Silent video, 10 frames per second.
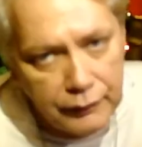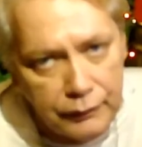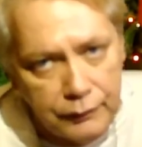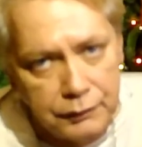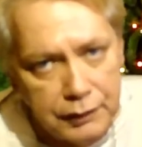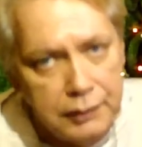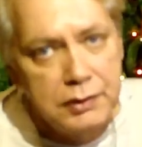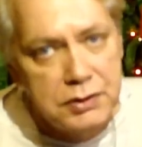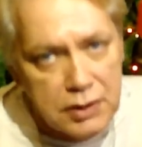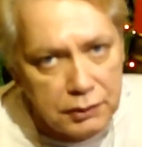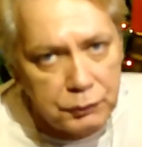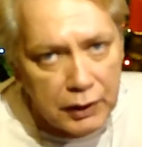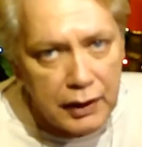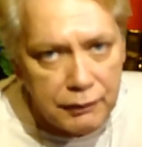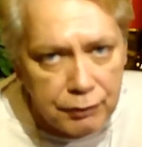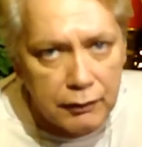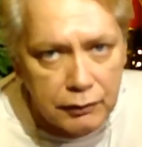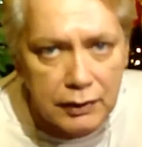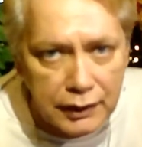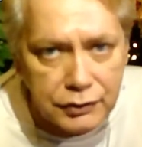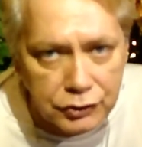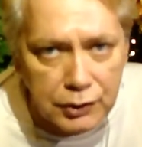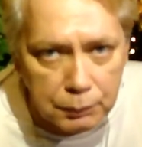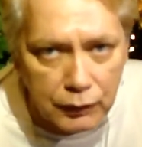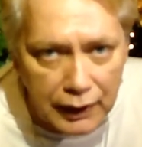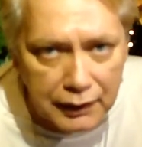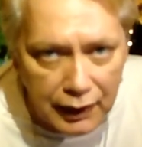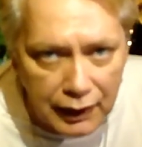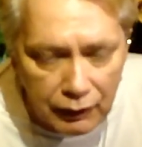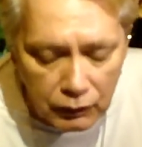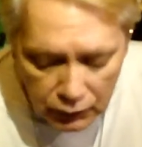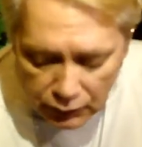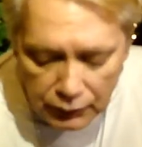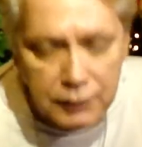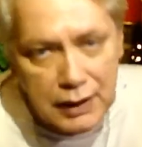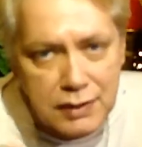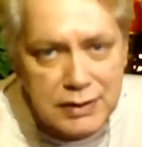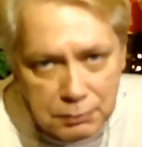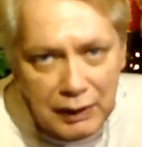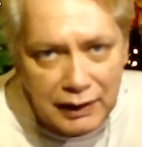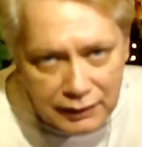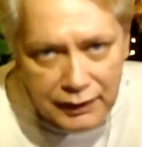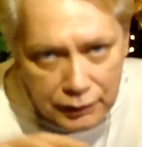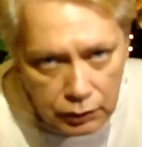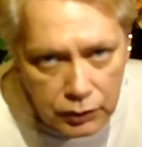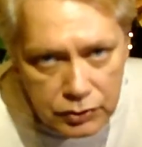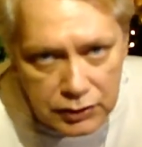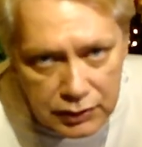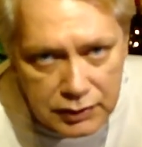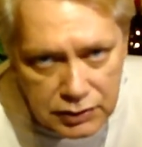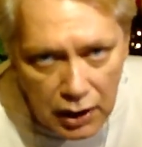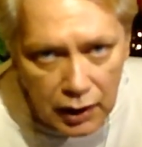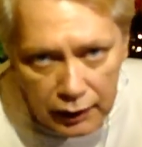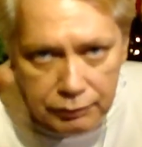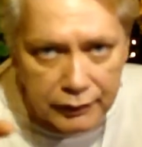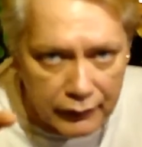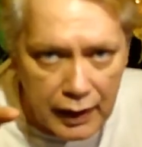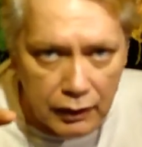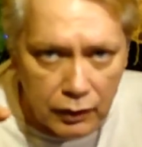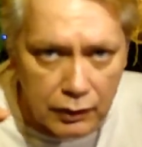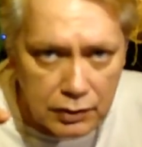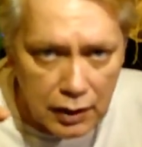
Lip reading: who isn't ready for a relationship right now doesn't mean that you're losing this guy if you're that hooked